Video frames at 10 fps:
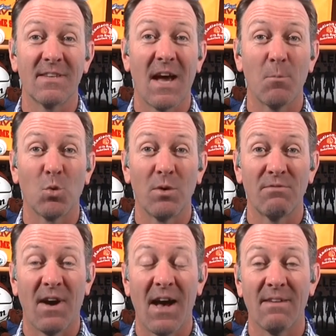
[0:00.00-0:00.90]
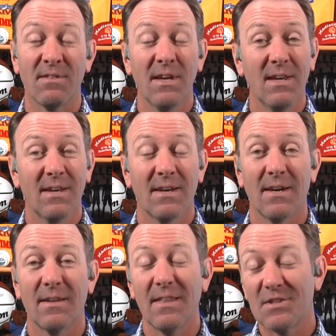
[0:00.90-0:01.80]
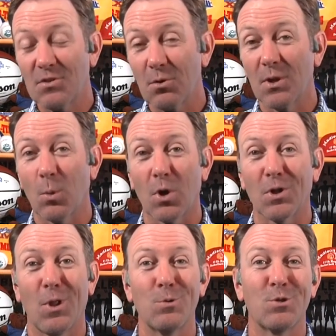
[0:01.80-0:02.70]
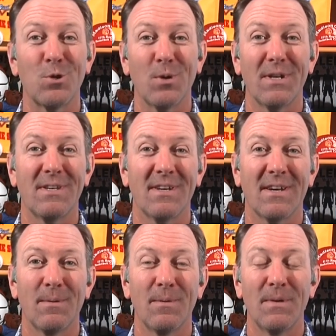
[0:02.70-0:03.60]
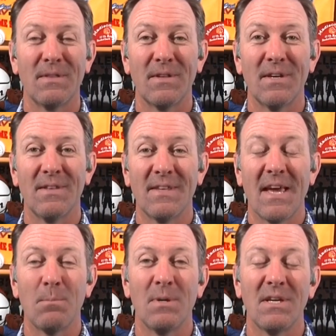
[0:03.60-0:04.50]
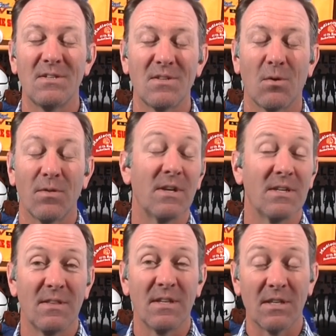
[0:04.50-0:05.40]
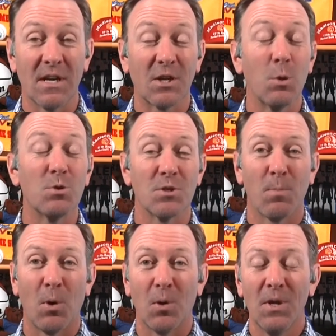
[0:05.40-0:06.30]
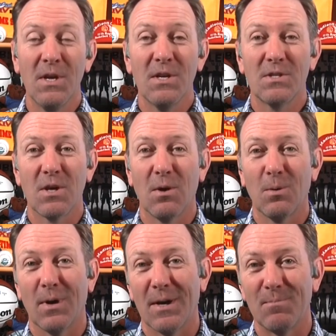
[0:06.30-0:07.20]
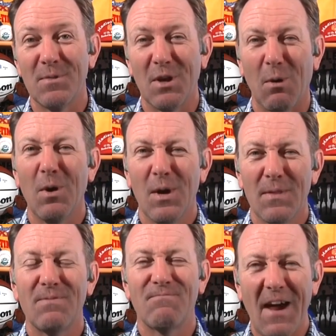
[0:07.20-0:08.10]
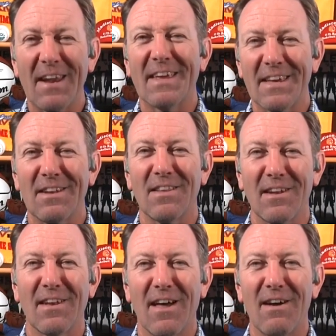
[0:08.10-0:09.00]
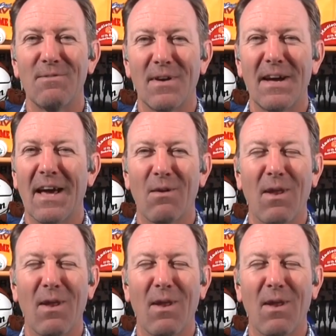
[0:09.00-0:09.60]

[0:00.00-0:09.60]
the top 25. They certainly were close to it in the AP or the coaches poll. So, finally getting a little love. I don't